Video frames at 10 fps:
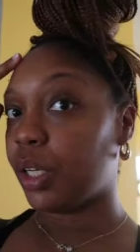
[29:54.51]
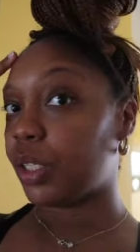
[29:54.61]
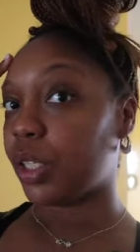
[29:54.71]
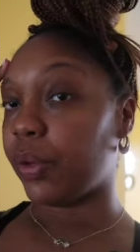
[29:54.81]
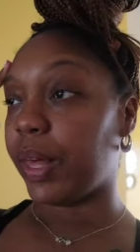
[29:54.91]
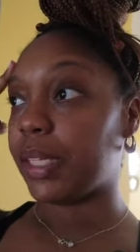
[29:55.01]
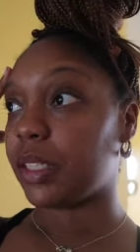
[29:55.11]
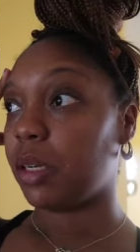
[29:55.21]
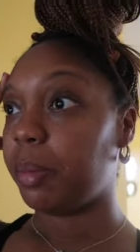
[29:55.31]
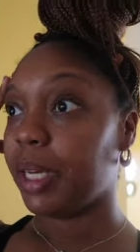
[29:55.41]
So that's
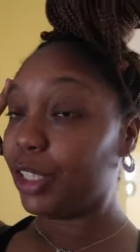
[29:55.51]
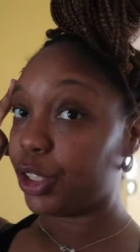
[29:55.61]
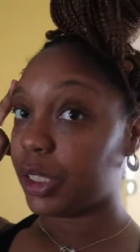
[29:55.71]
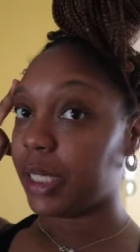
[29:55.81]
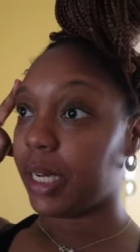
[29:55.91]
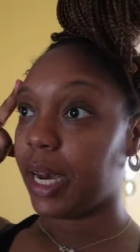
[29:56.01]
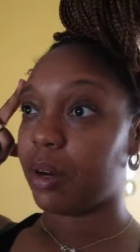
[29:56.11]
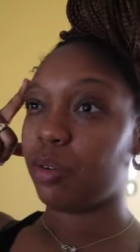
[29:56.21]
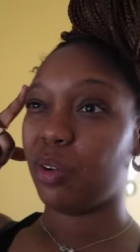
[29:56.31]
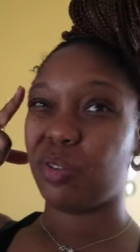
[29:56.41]
gonna be interesting. I
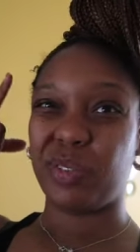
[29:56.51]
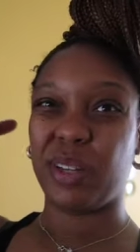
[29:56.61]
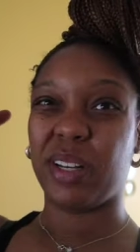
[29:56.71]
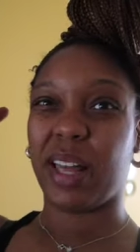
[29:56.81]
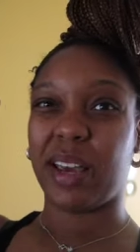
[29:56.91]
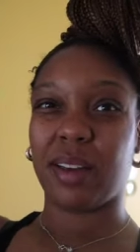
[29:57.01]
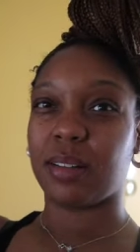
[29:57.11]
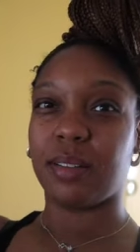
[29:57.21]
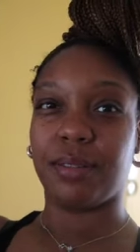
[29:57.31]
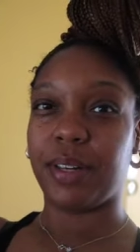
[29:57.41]
don't know if you can like
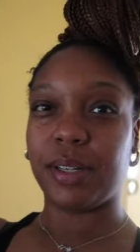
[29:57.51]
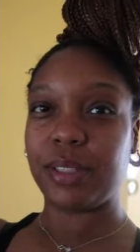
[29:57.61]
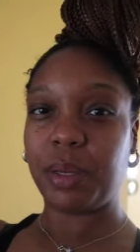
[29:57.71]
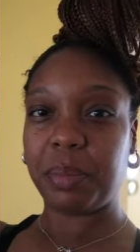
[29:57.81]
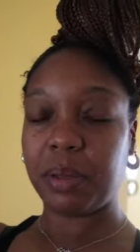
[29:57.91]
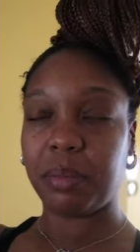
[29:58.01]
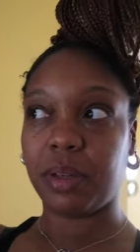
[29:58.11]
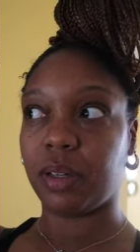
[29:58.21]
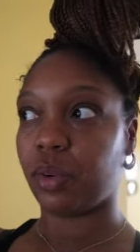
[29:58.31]
videotape them,